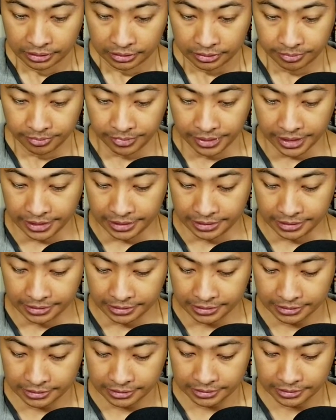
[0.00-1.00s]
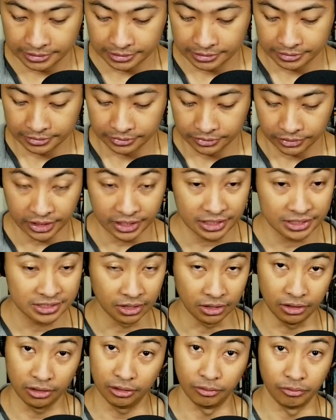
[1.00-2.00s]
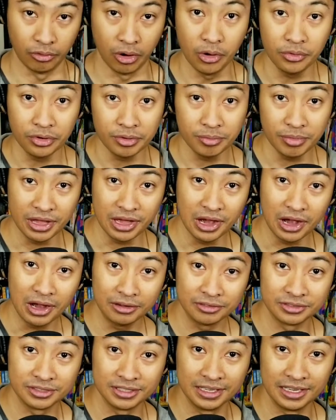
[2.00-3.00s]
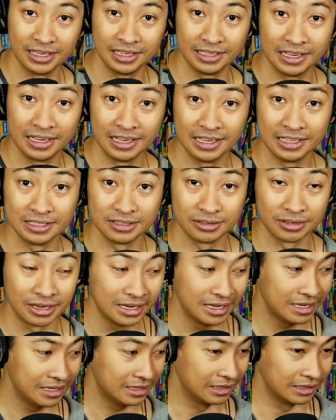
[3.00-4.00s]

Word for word: Man, things are throwing me off today, guys, right?